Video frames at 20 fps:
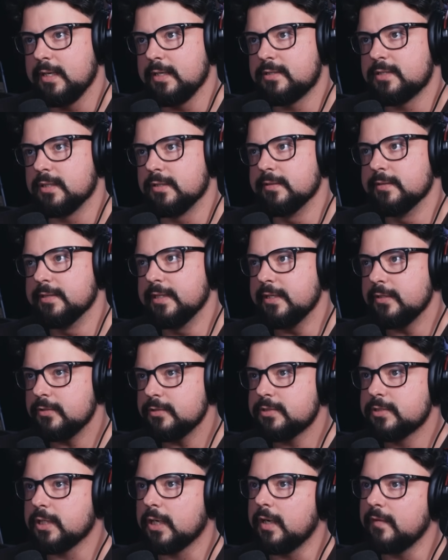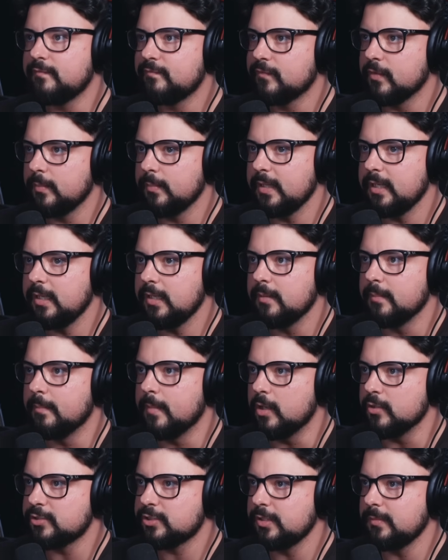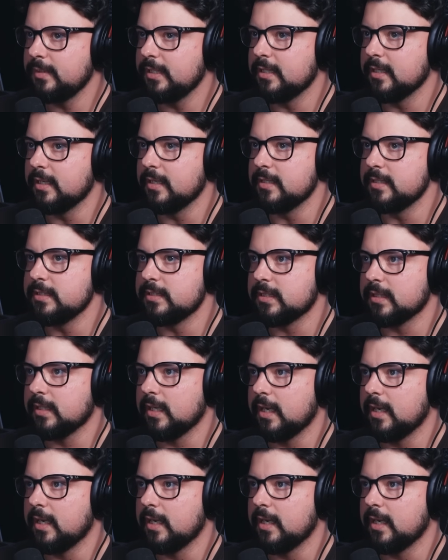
It's a little tough for me, mostly because